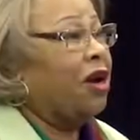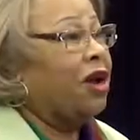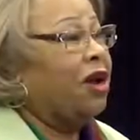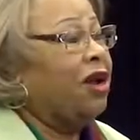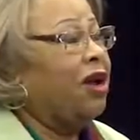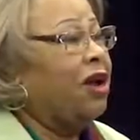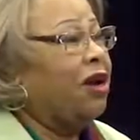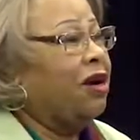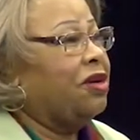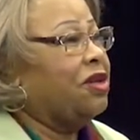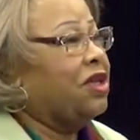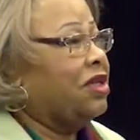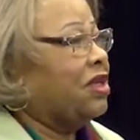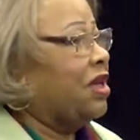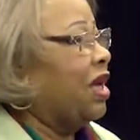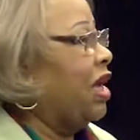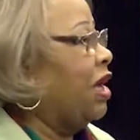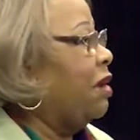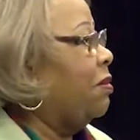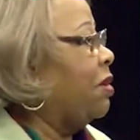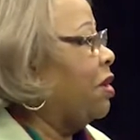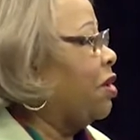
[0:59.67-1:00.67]
here
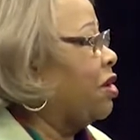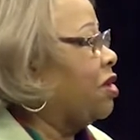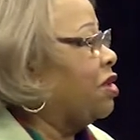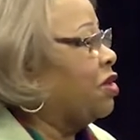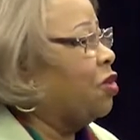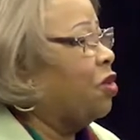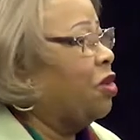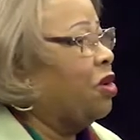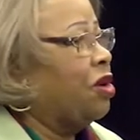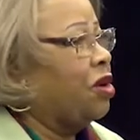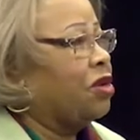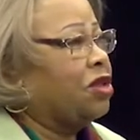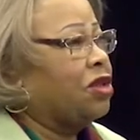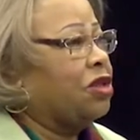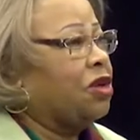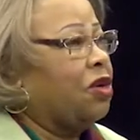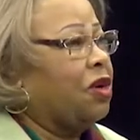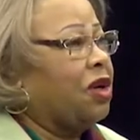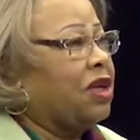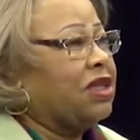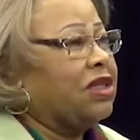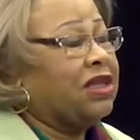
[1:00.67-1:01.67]
today because we are
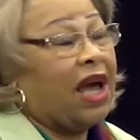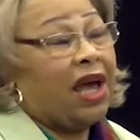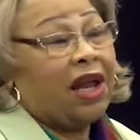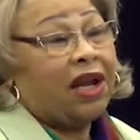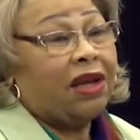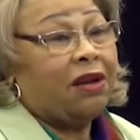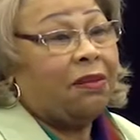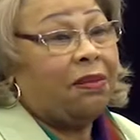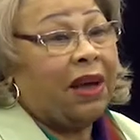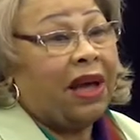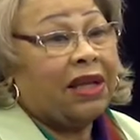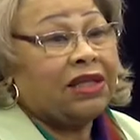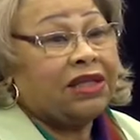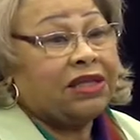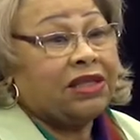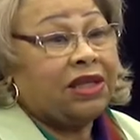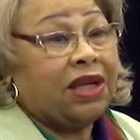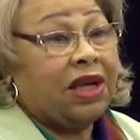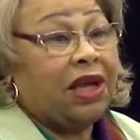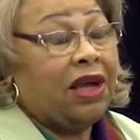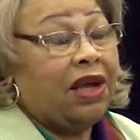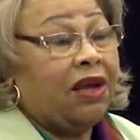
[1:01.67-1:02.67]
so excited about
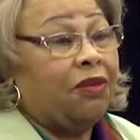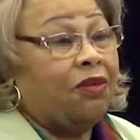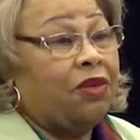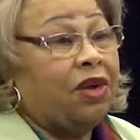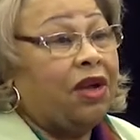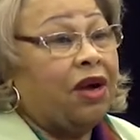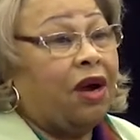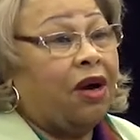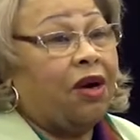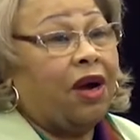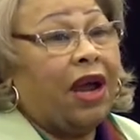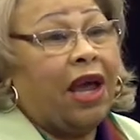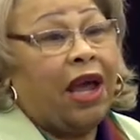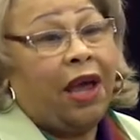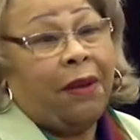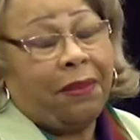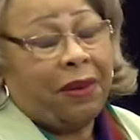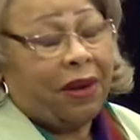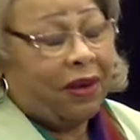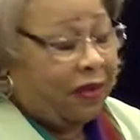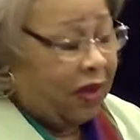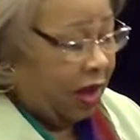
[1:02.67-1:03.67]
today, and we are
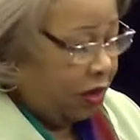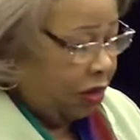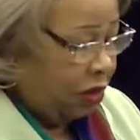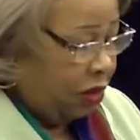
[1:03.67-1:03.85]
happy that